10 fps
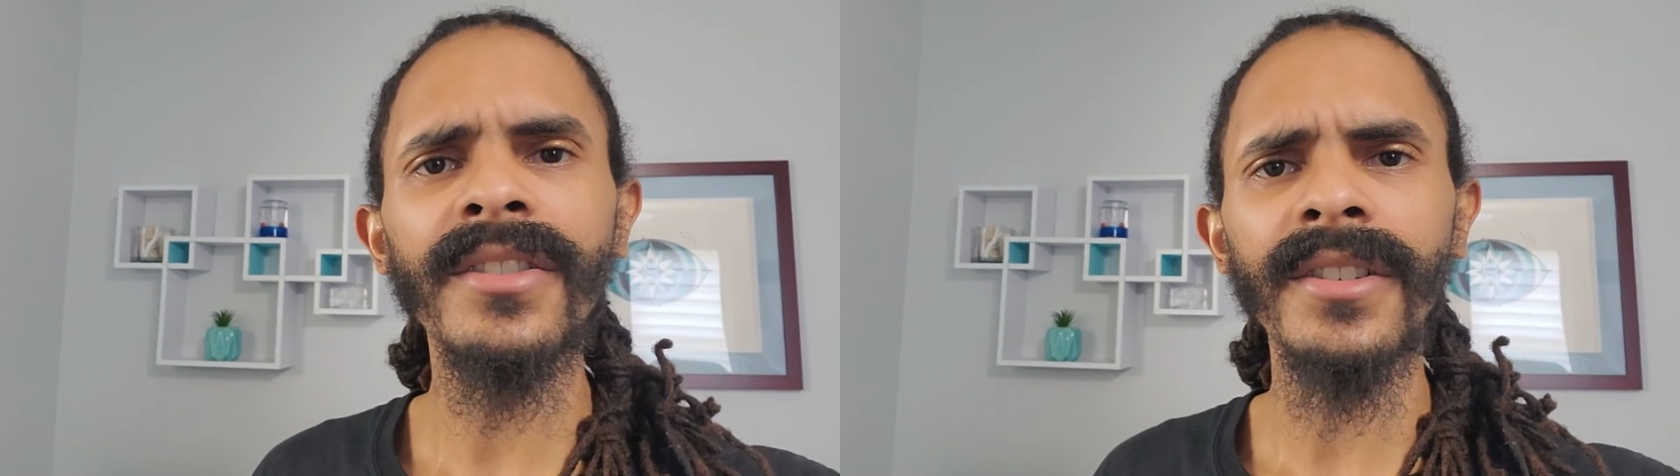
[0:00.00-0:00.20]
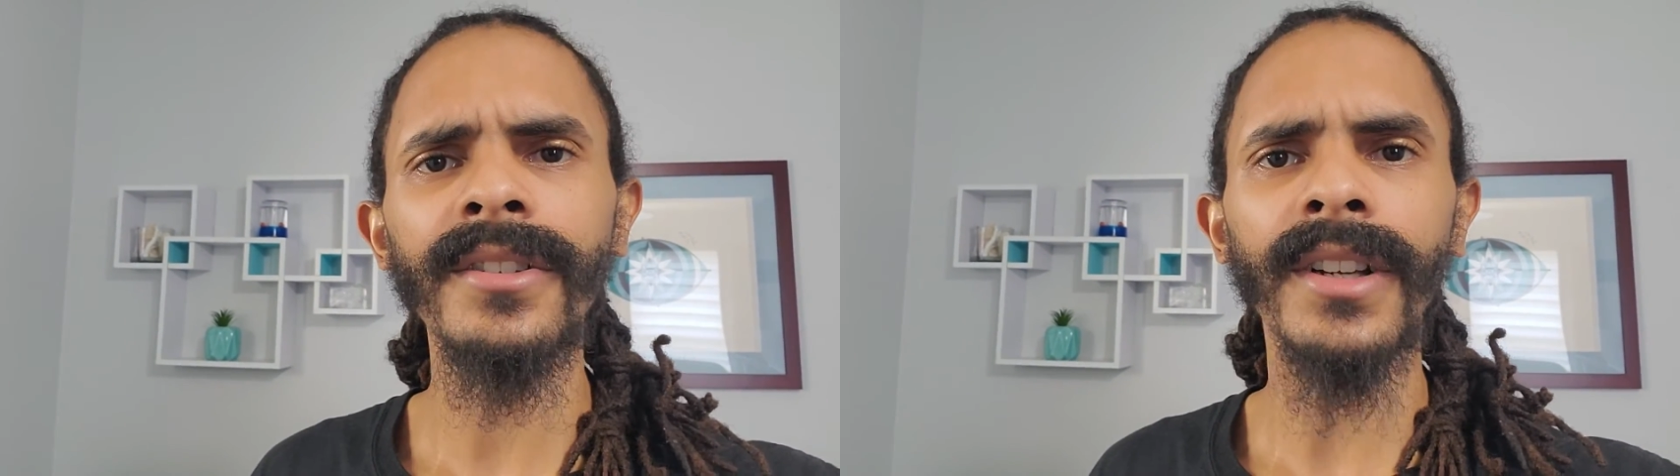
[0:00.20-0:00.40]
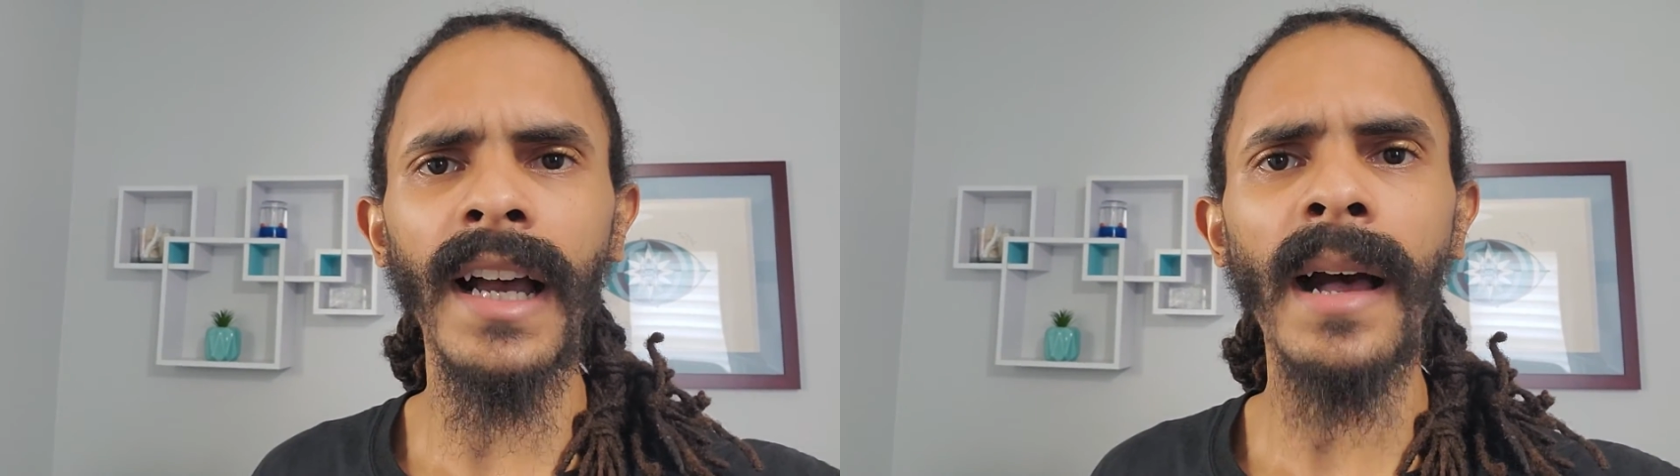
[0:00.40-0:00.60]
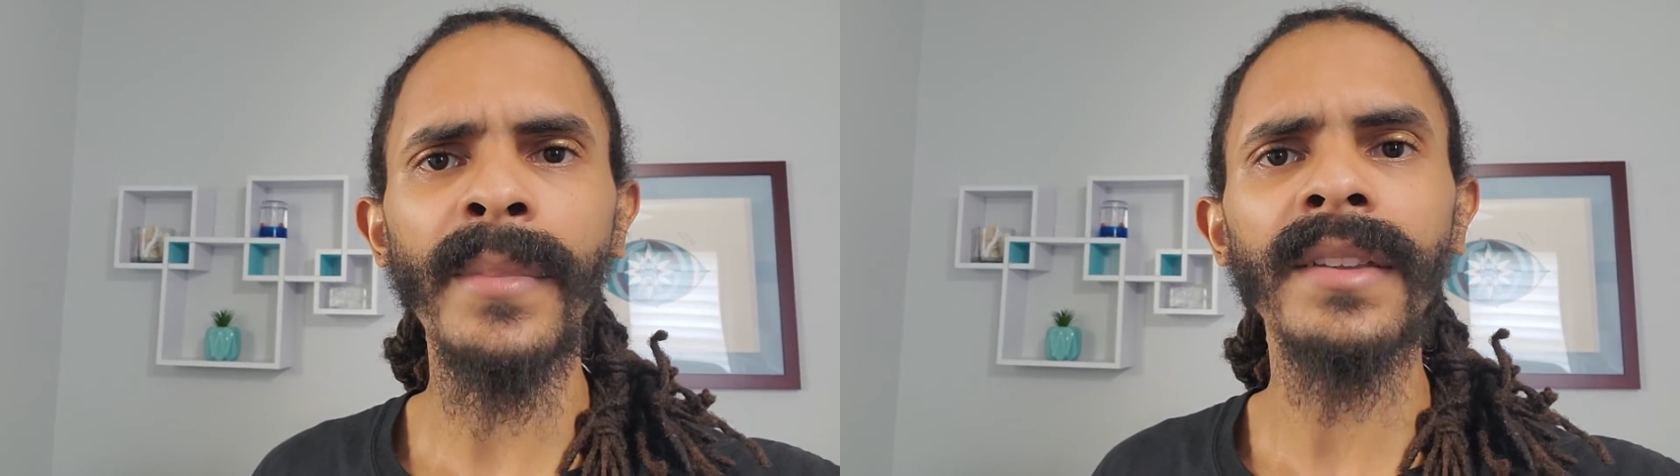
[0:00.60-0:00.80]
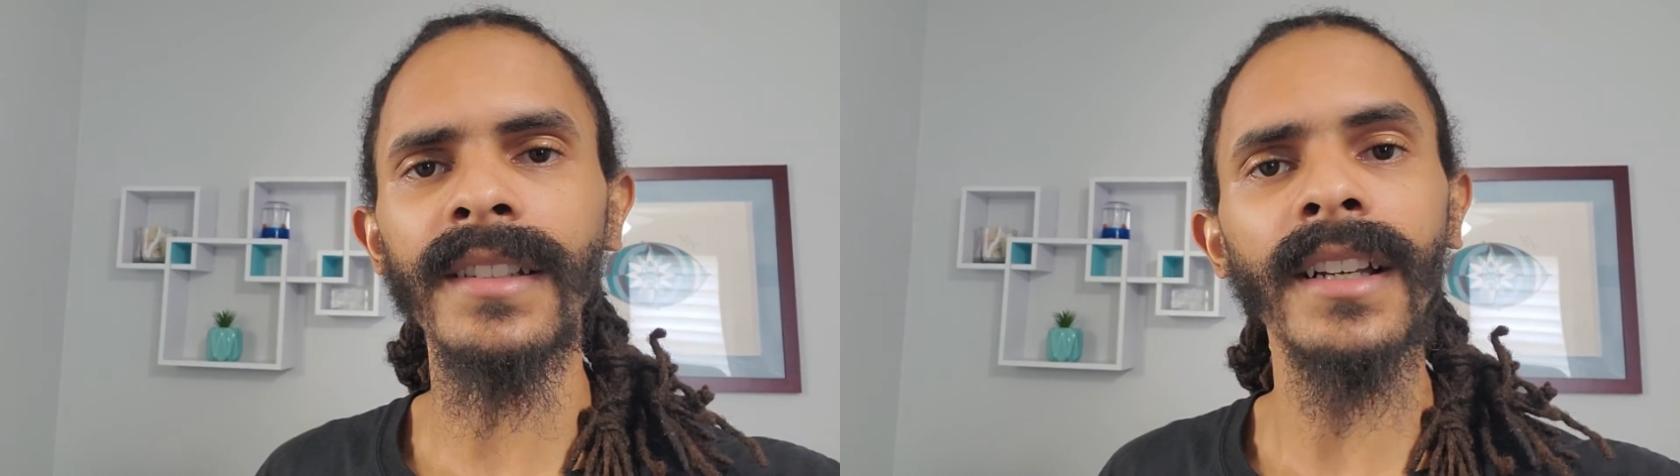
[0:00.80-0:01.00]
to your
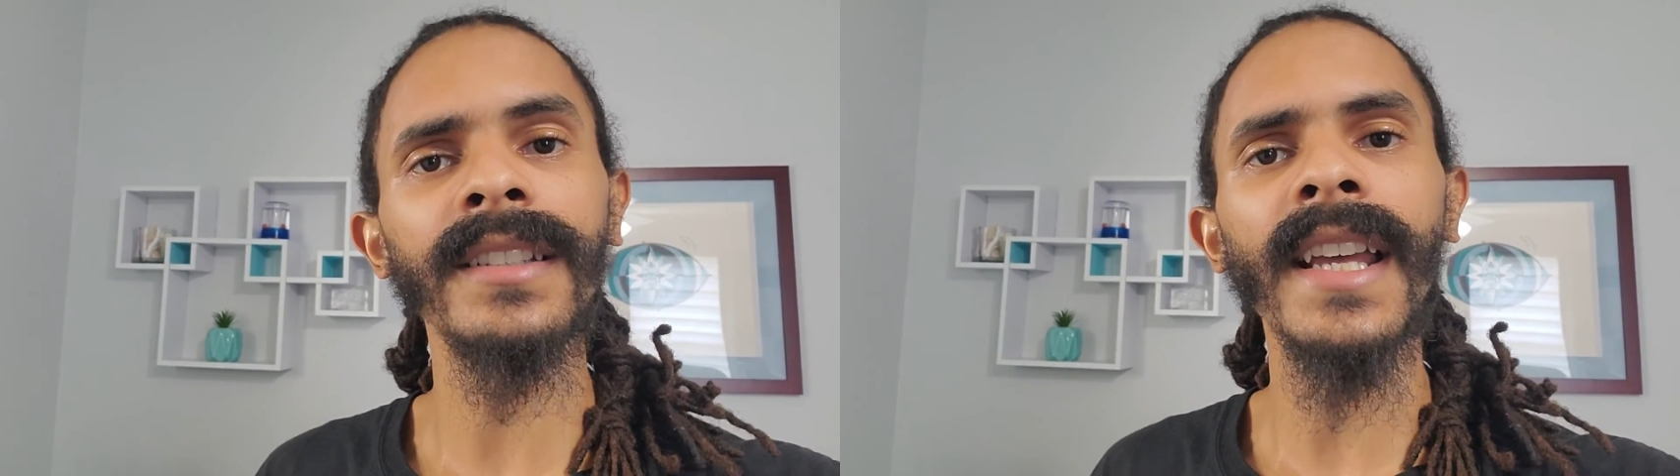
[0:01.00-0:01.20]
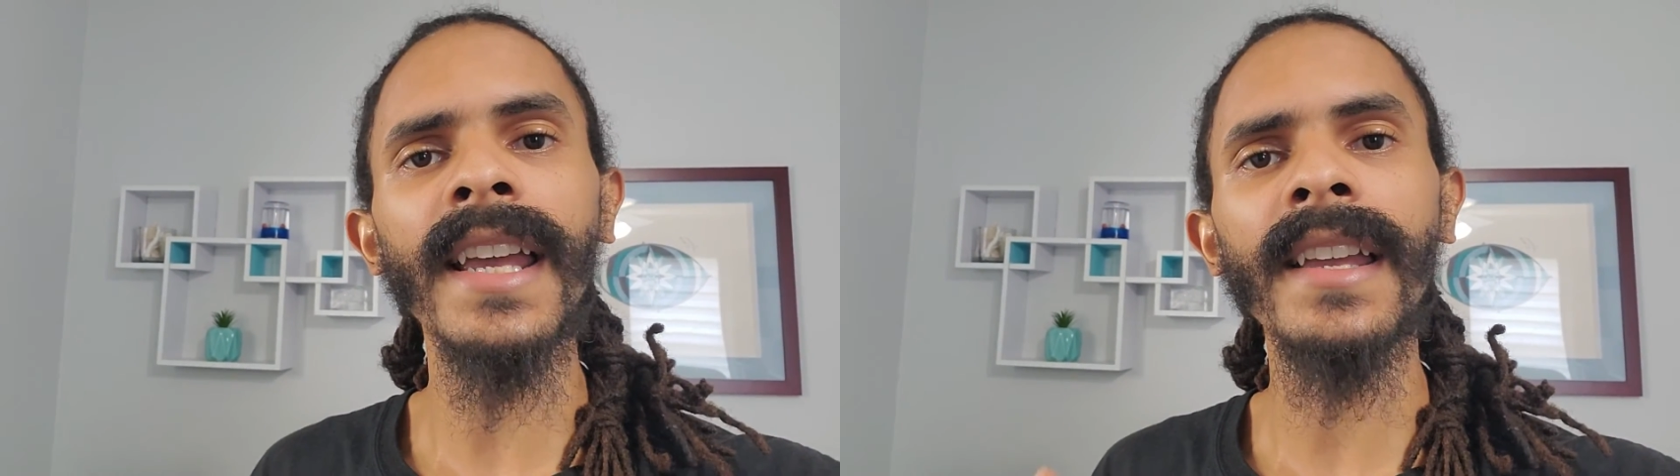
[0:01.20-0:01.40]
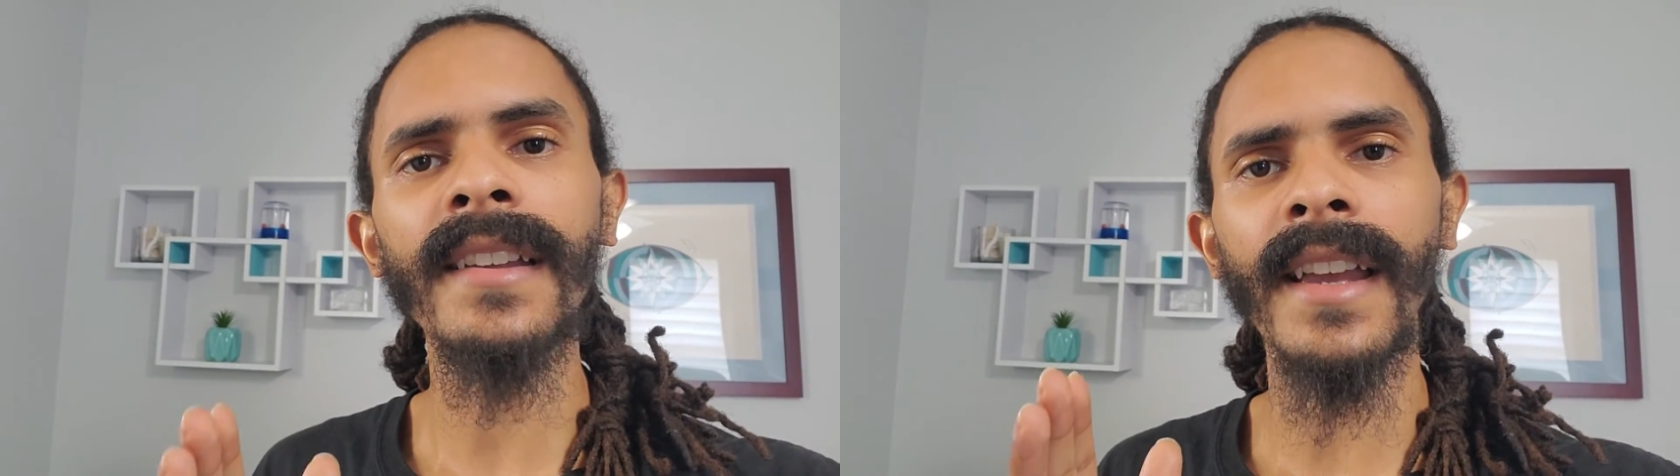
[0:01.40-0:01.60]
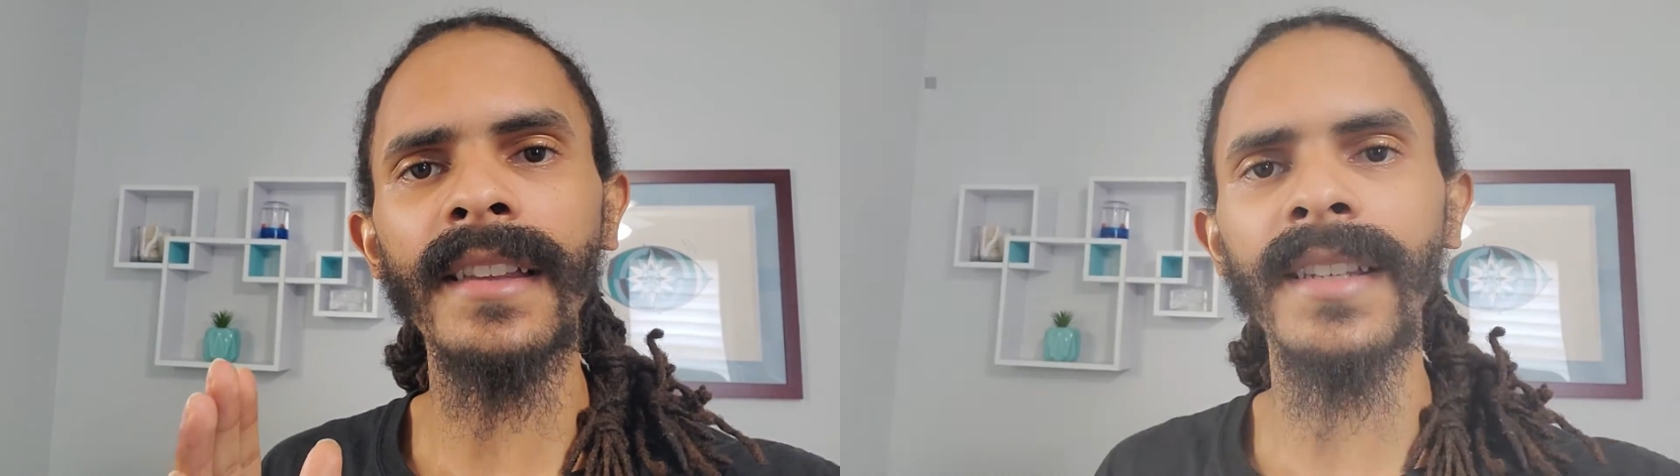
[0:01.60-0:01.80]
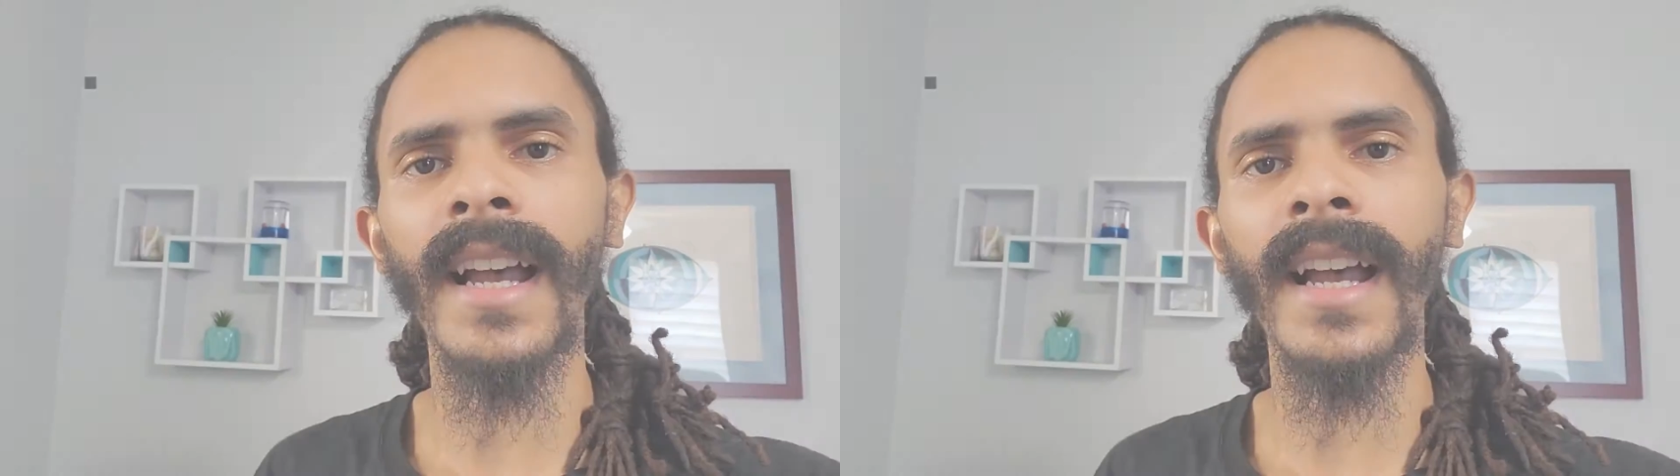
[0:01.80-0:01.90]
comment a day and